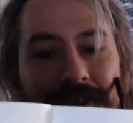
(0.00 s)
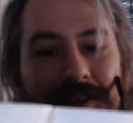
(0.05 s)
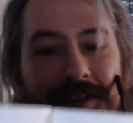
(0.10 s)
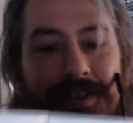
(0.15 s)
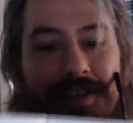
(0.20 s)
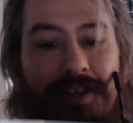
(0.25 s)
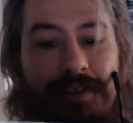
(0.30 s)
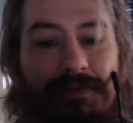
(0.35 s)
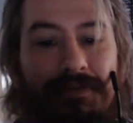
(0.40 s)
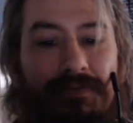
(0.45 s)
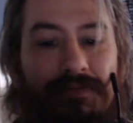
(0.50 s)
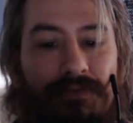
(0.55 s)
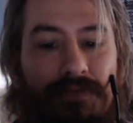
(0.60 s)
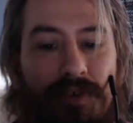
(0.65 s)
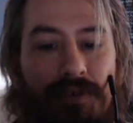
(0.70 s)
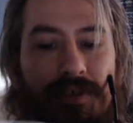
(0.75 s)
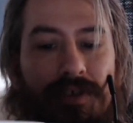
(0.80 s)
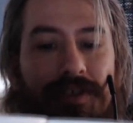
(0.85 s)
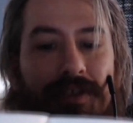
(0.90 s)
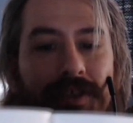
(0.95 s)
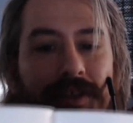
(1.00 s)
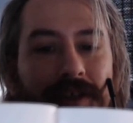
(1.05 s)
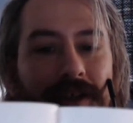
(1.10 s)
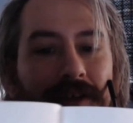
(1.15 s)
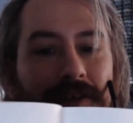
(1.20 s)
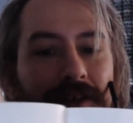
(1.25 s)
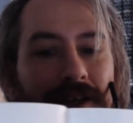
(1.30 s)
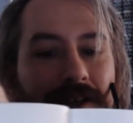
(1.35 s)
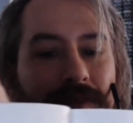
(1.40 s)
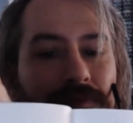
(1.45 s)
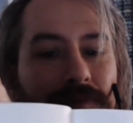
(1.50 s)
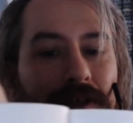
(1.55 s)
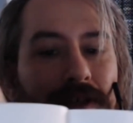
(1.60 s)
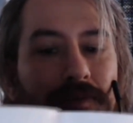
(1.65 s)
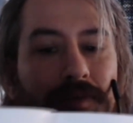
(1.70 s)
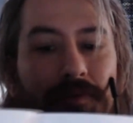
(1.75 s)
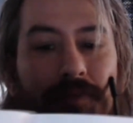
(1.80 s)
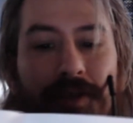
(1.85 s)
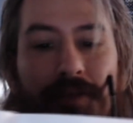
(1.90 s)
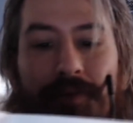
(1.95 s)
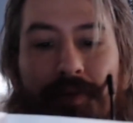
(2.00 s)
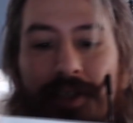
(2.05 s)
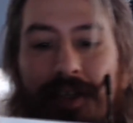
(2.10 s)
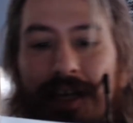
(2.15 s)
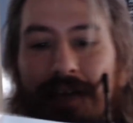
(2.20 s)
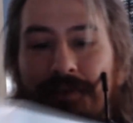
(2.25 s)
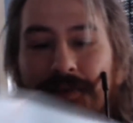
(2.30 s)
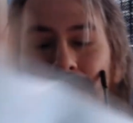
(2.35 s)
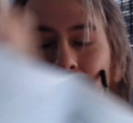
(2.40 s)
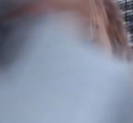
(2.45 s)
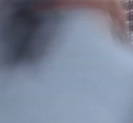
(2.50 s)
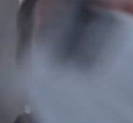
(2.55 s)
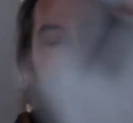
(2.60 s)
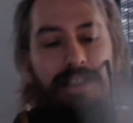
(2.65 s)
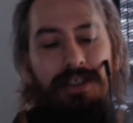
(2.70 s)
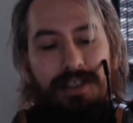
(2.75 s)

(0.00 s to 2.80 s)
Is that focusing all right? Maybe, maybe not. Well,